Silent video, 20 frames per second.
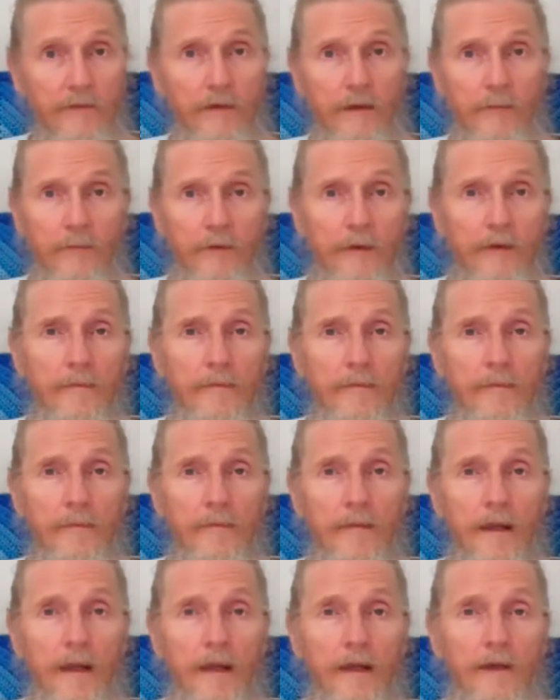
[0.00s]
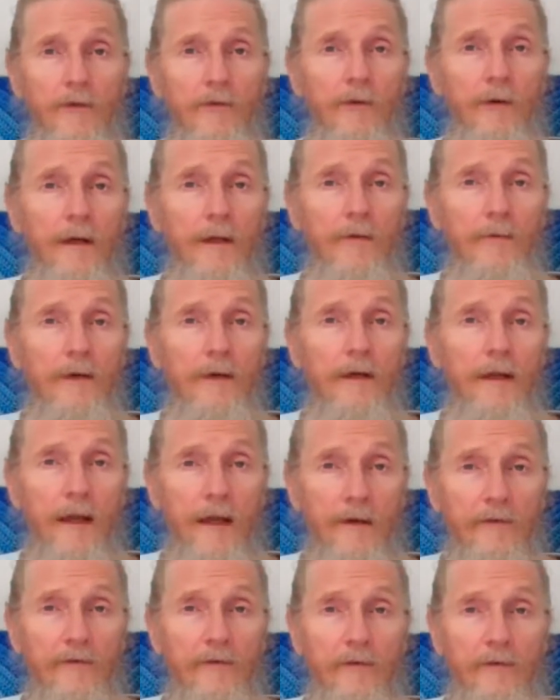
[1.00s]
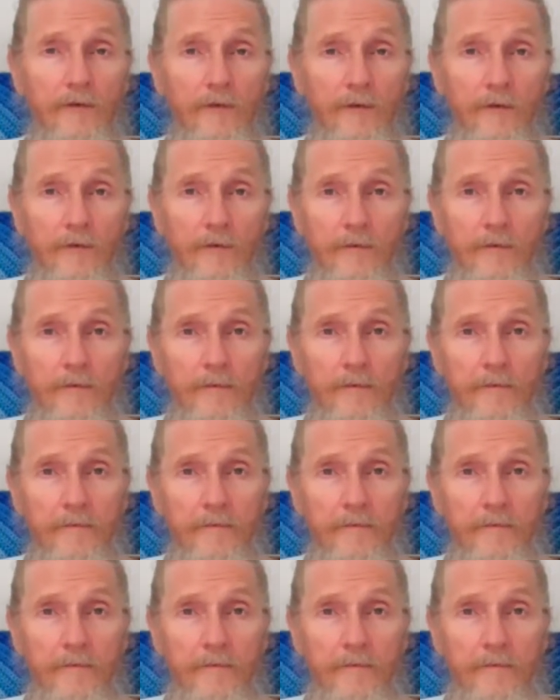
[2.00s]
number. And 21 has to do